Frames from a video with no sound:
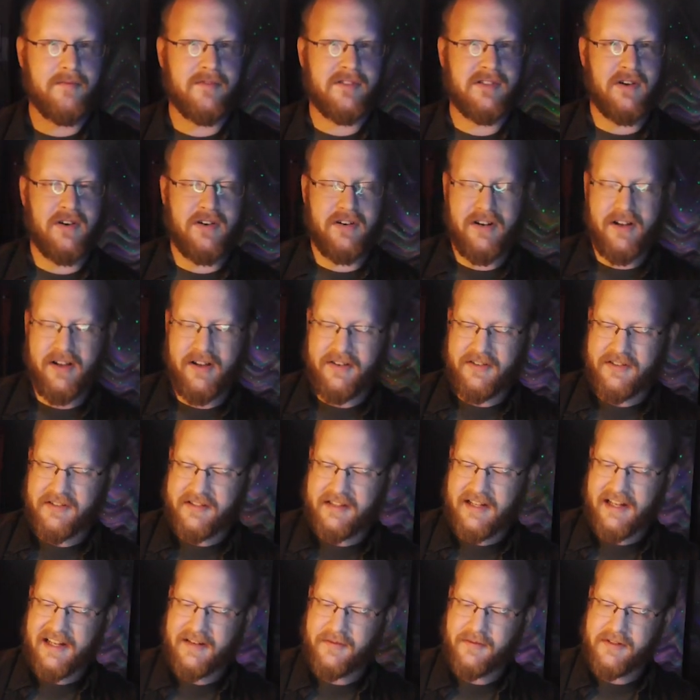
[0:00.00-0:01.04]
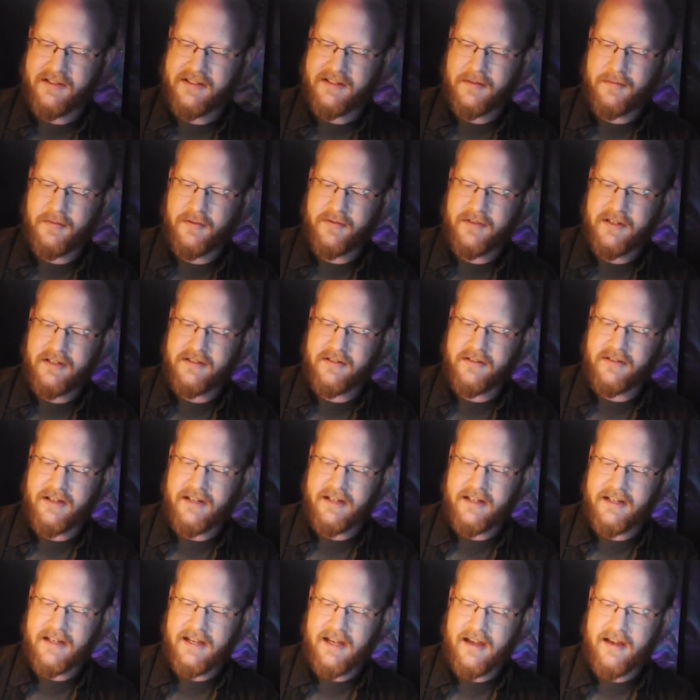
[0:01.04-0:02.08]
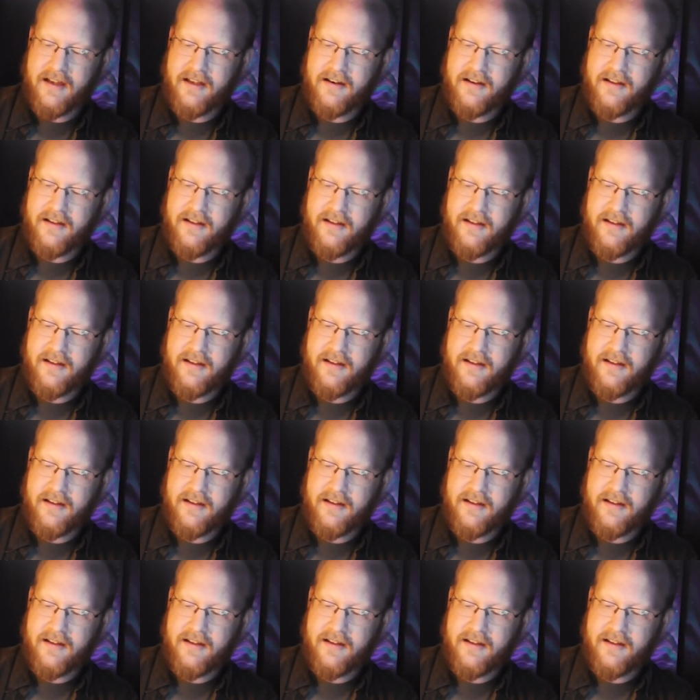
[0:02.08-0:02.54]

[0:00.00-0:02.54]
think I'm starting to understand what some of these are getting